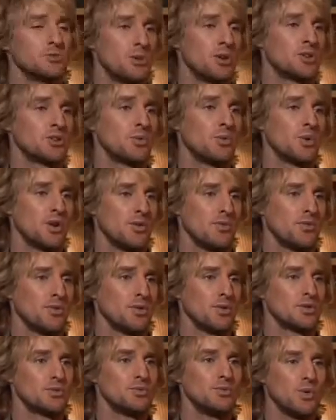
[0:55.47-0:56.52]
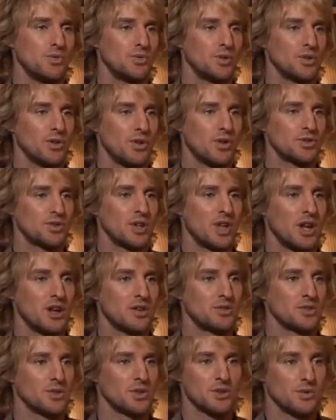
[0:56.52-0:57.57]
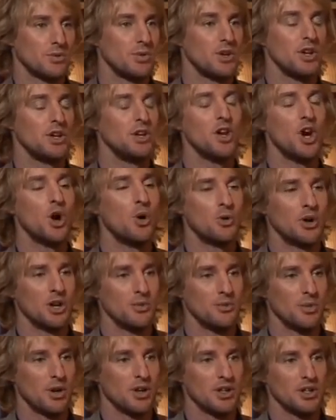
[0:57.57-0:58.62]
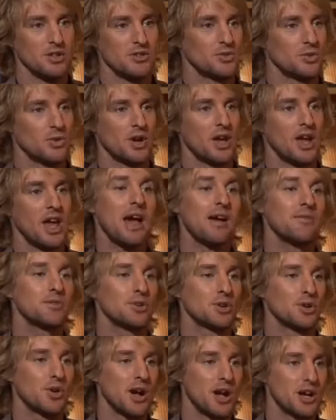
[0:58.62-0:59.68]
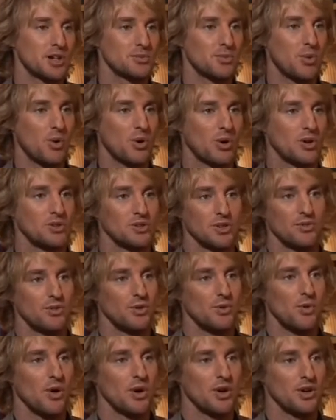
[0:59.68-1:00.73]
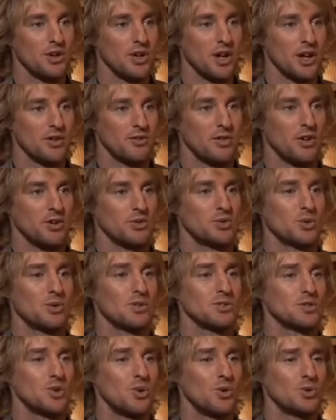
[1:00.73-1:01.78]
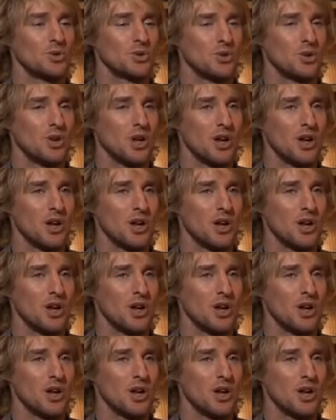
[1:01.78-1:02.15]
especially when I first moved to Los Angeles and we didn't know anybody. You'd sort of have to crash parties if you wanted to have any sort of social